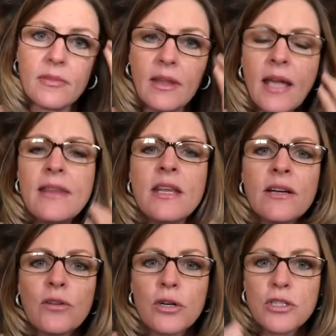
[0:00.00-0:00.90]
And then
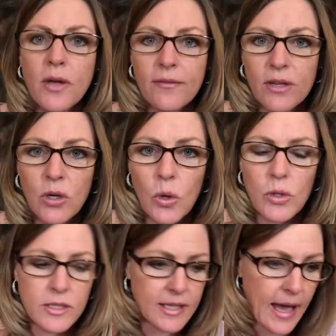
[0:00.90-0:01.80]
of course you have the
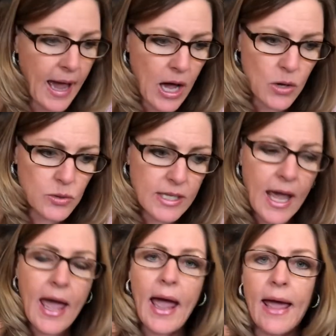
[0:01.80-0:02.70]
goals, the hows,
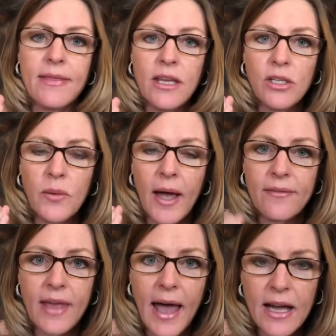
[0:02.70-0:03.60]
and then you
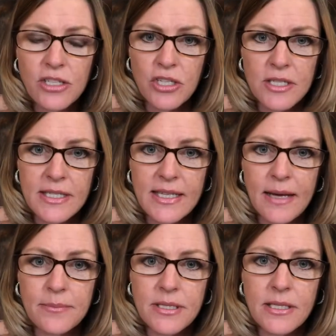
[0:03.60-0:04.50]
have the action
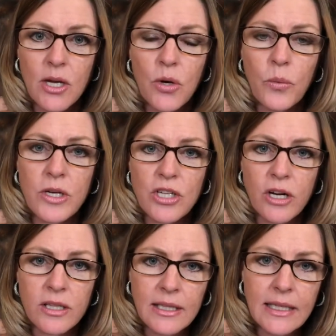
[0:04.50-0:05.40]
steps, which
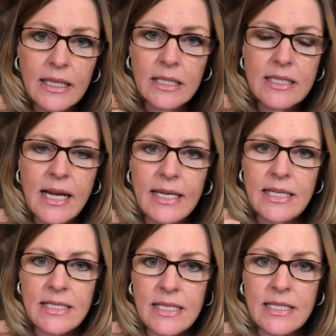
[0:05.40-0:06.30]
are the little
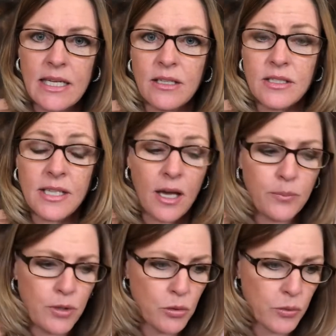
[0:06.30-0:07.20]
tiny details to
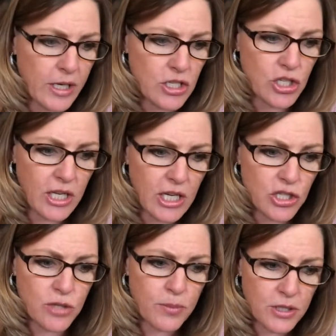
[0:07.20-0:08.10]
help you reach
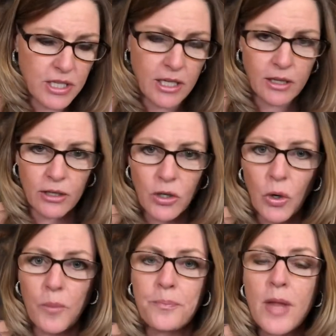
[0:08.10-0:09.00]
each particular
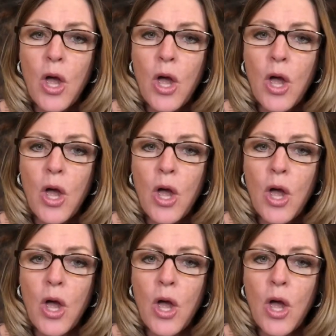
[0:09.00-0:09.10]
goal.